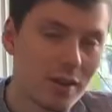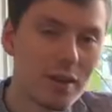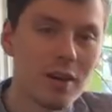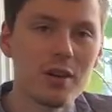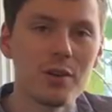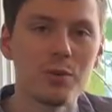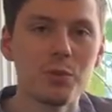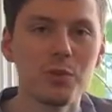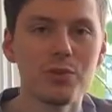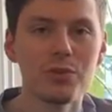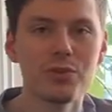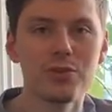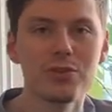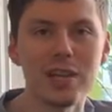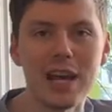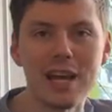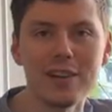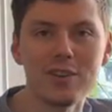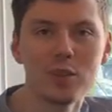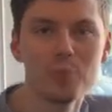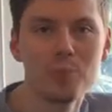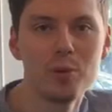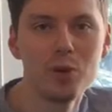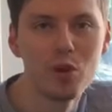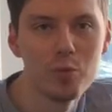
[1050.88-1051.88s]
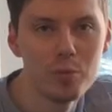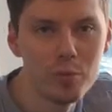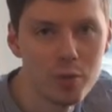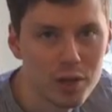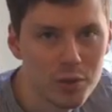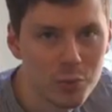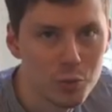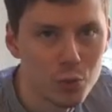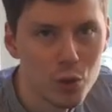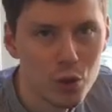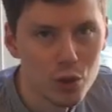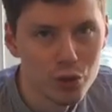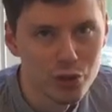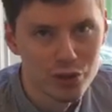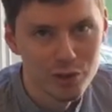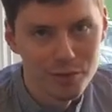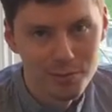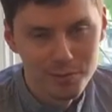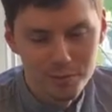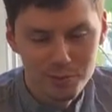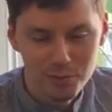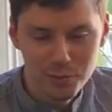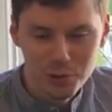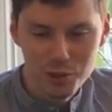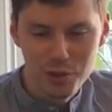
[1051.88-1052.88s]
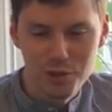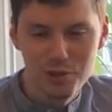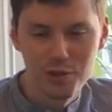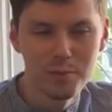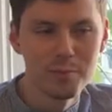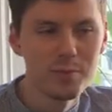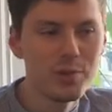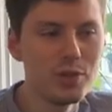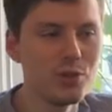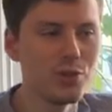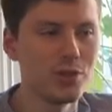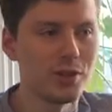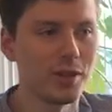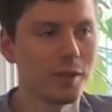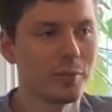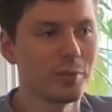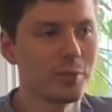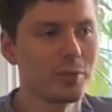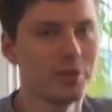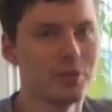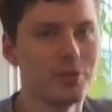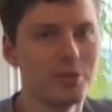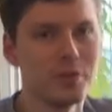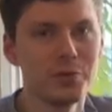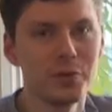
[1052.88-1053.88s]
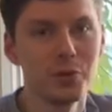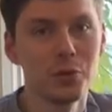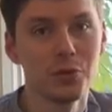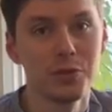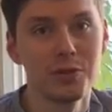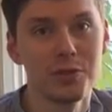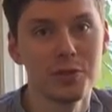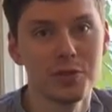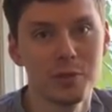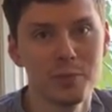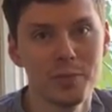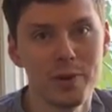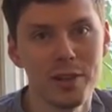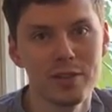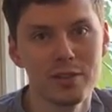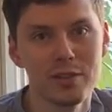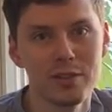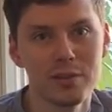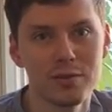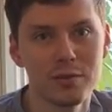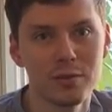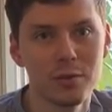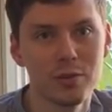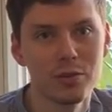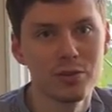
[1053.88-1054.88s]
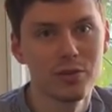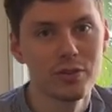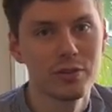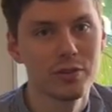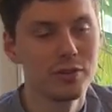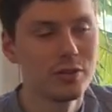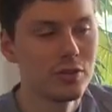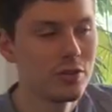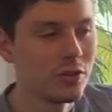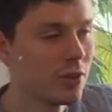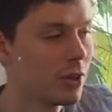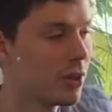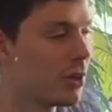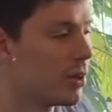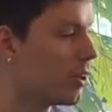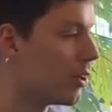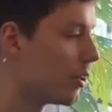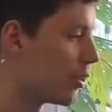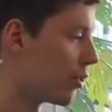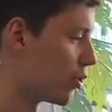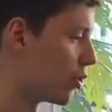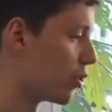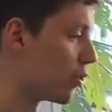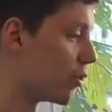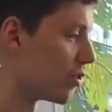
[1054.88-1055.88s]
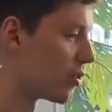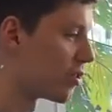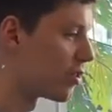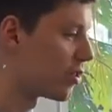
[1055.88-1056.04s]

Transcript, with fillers: I will stand upon my watch, which is amusing because if you want an expensive watch, then you shouldn't